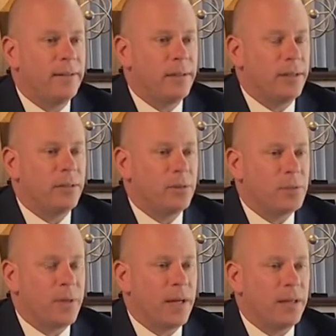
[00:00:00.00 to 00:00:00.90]
dealing with the
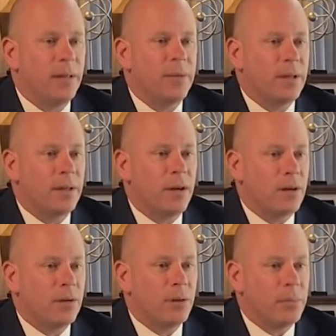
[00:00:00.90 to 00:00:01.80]
pandemic on an
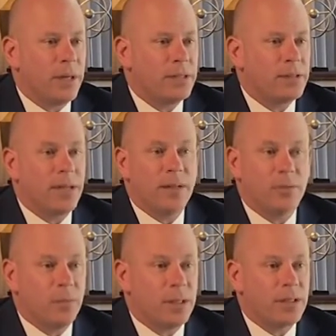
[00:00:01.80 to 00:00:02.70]
ongoing basis, not
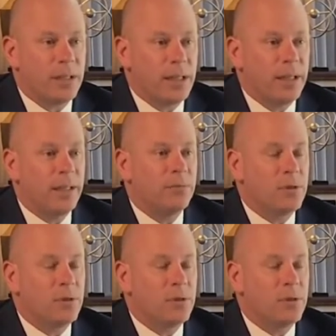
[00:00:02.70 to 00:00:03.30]
knowing when it's going to end,